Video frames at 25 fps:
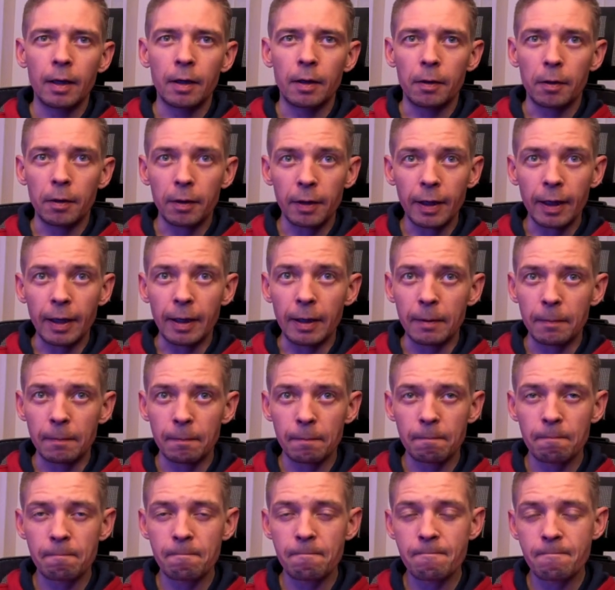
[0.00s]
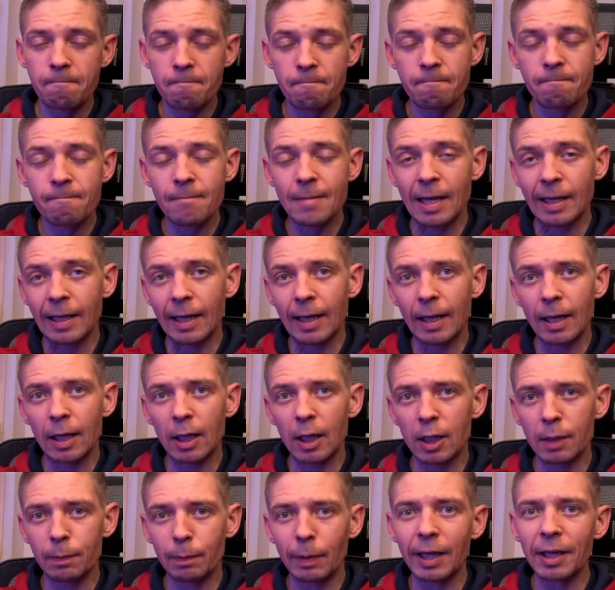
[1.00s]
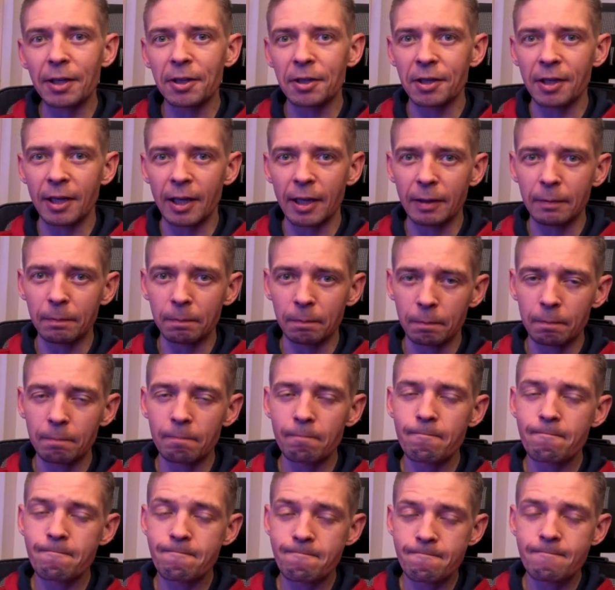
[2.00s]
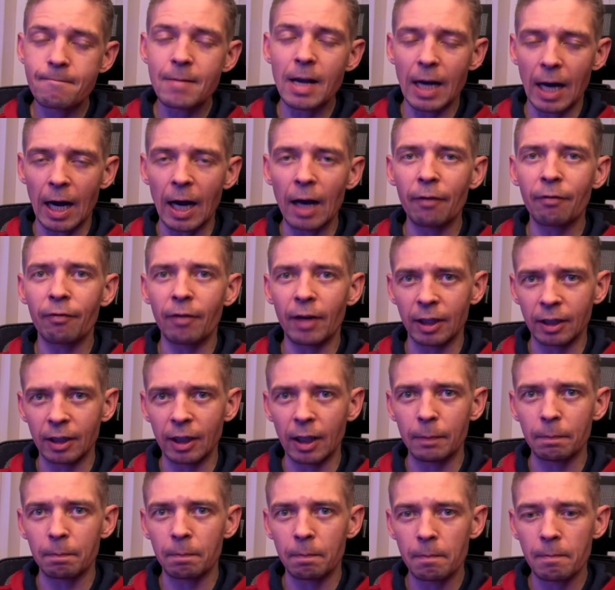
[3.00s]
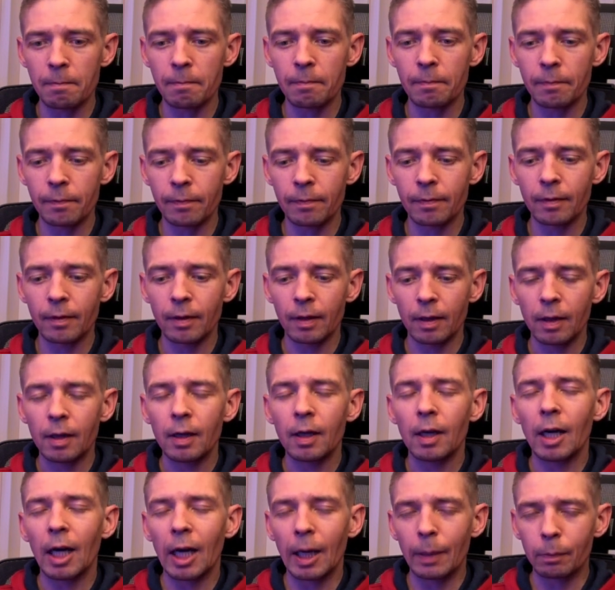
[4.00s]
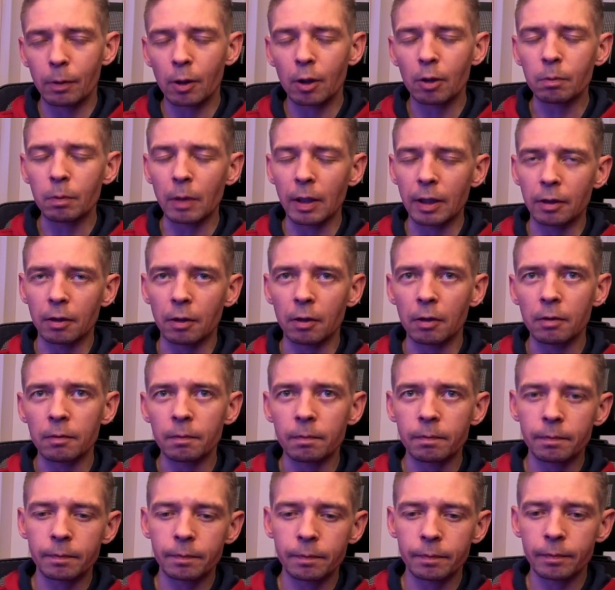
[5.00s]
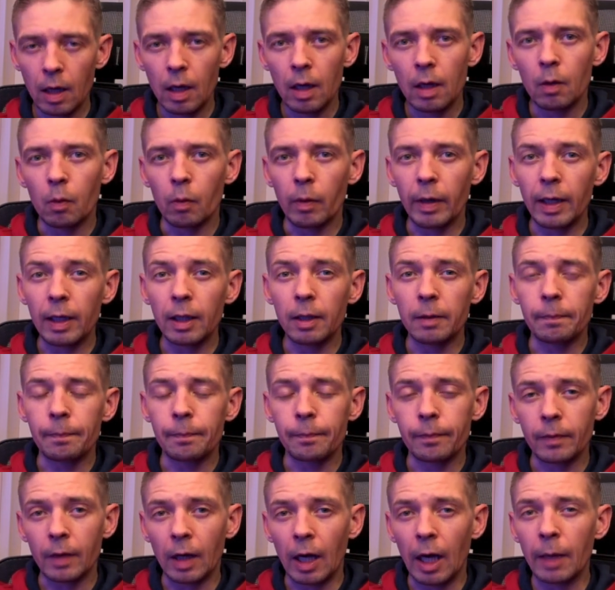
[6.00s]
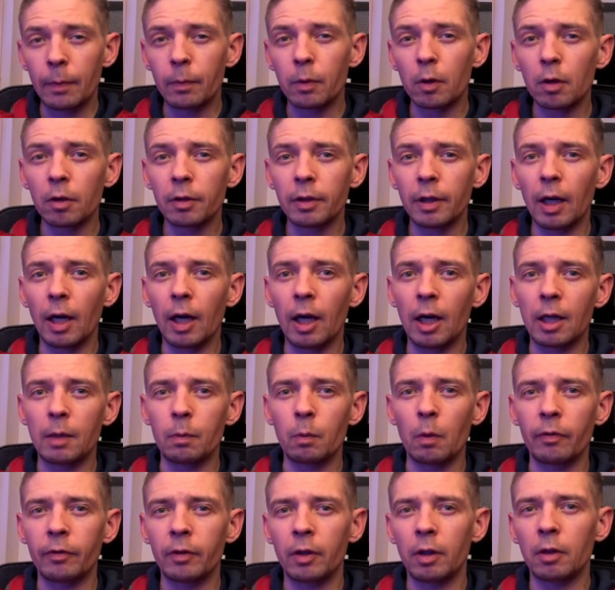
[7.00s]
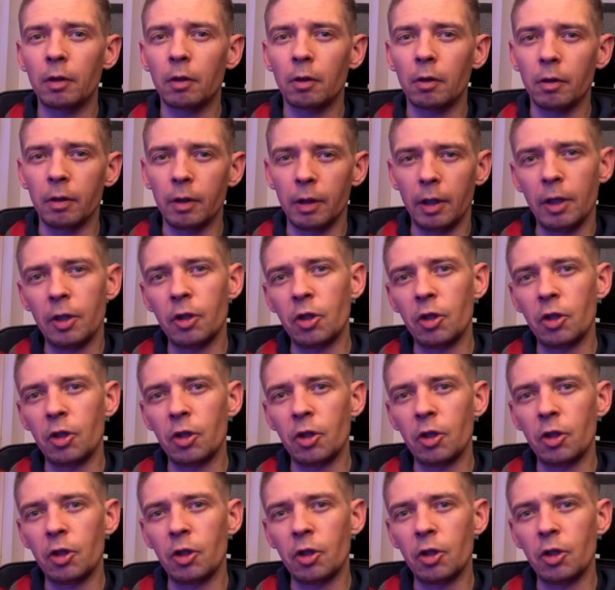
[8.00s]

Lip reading: Okay, it's pretty sad. I fucked up. I broke my drone. Well, I broke the arm of the drone, the